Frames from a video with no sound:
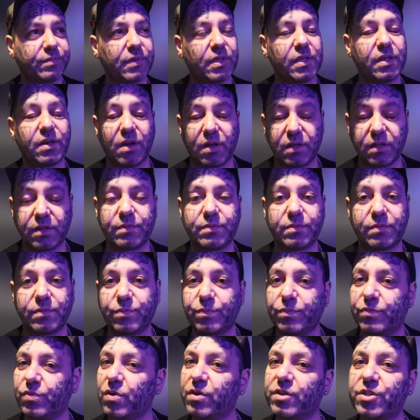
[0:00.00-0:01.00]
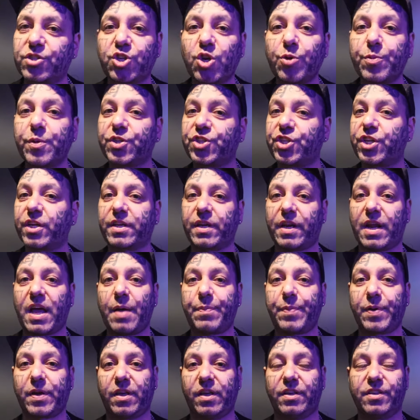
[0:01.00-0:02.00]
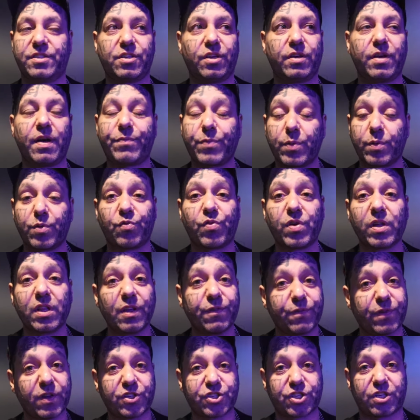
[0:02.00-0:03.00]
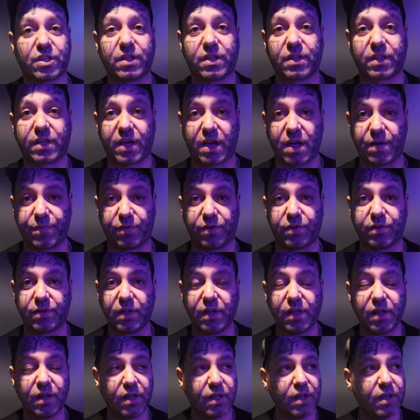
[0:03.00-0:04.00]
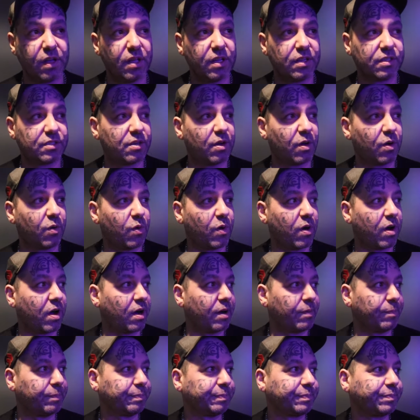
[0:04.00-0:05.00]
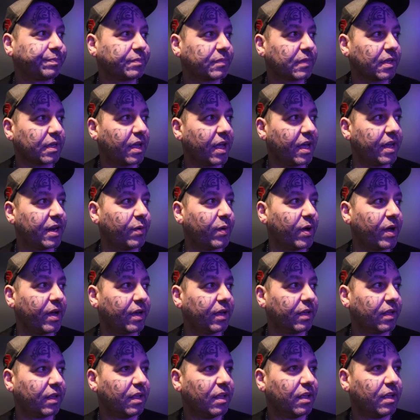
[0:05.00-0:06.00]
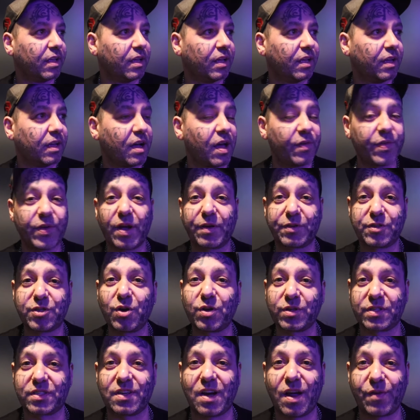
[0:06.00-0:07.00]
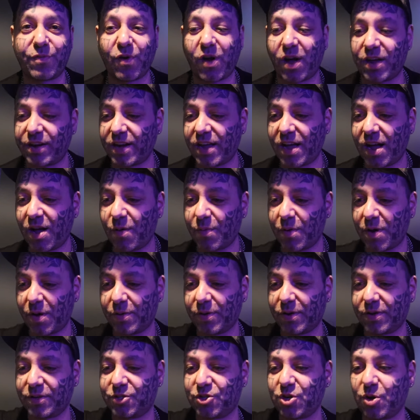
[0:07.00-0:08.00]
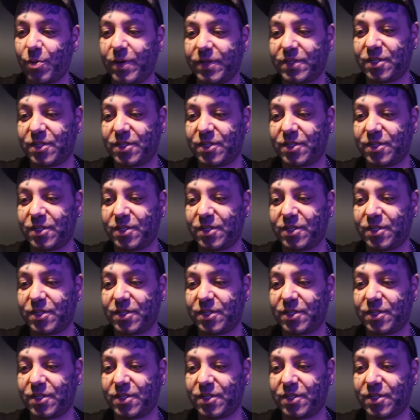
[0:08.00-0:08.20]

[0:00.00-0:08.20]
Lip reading: you know, real stupid shit can happen here, so you have to be really vigilant and careful. So, anyway, I think I've talked enough right now. I want to enjoy my